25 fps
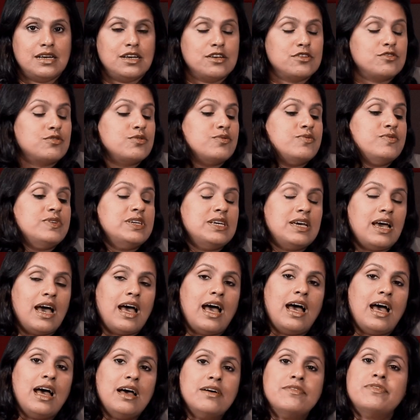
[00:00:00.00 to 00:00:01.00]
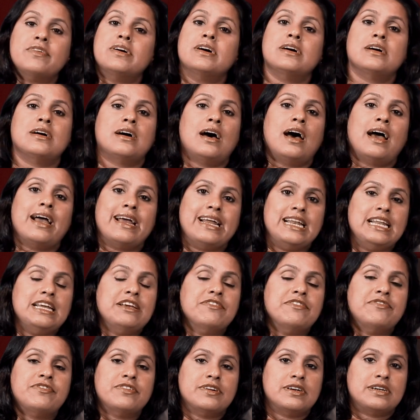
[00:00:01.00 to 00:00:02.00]
So we have a highly
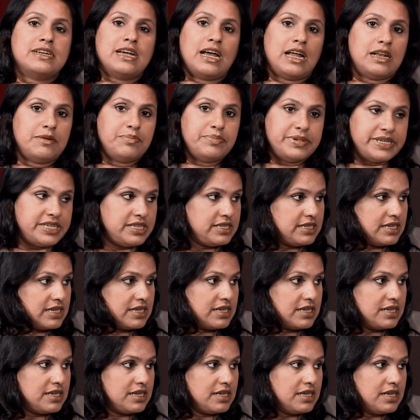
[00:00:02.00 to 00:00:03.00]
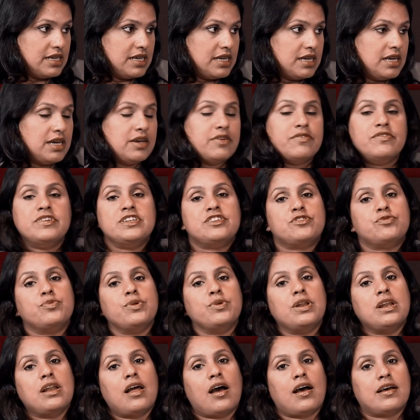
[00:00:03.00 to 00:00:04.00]
fertile period which
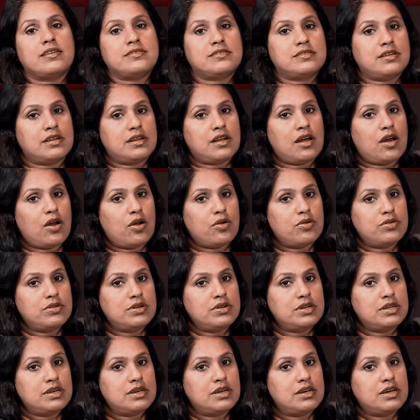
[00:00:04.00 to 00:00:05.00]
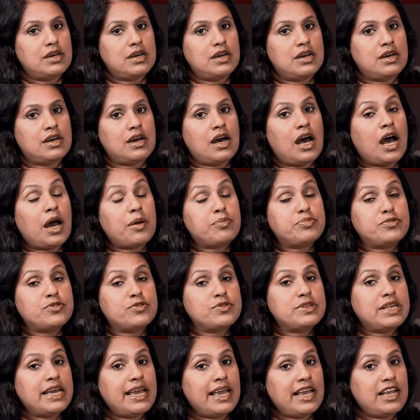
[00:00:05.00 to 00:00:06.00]
will last around up to
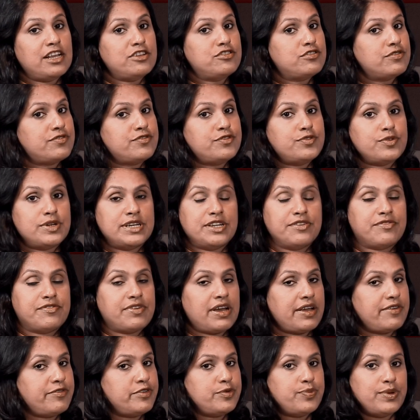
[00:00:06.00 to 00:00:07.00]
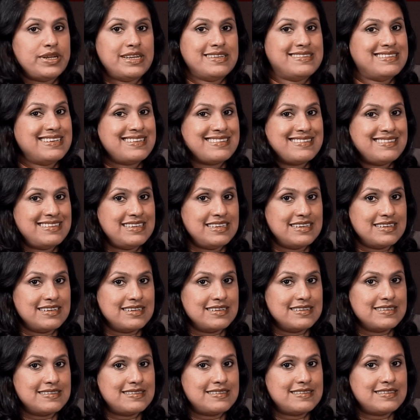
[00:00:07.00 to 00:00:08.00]
the age of 25-26
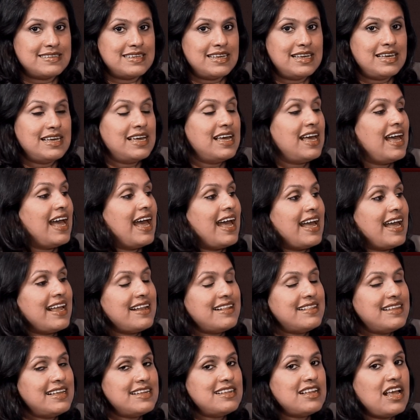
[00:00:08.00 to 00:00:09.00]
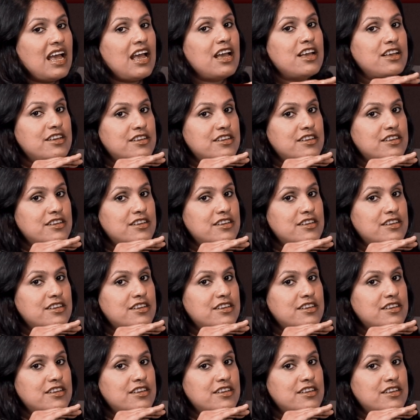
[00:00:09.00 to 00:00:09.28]
years, and then